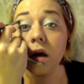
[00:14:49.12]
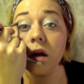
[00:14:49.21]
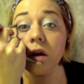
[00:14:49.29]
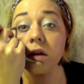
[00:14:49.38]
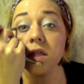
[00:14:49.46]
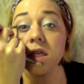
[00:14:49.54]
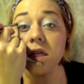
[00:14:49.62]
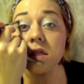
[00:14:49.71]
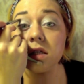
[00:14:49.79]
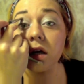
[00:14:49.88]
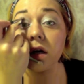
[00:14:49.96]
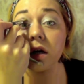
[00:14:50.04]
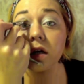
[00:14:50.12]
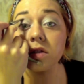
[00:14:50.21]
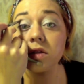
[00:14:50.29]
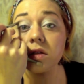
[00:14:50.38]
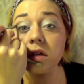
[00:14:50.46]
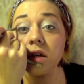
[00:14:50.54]
You can see it's darker, so
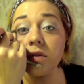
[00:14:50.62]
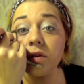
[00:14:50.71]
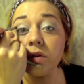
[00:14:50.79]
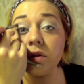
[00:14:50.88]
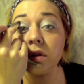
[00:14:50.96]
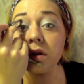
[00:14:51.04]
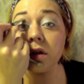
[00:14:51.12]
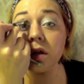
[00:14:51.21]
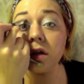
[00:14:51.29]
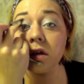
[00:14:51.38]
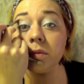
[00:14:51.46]
it's going to give you a little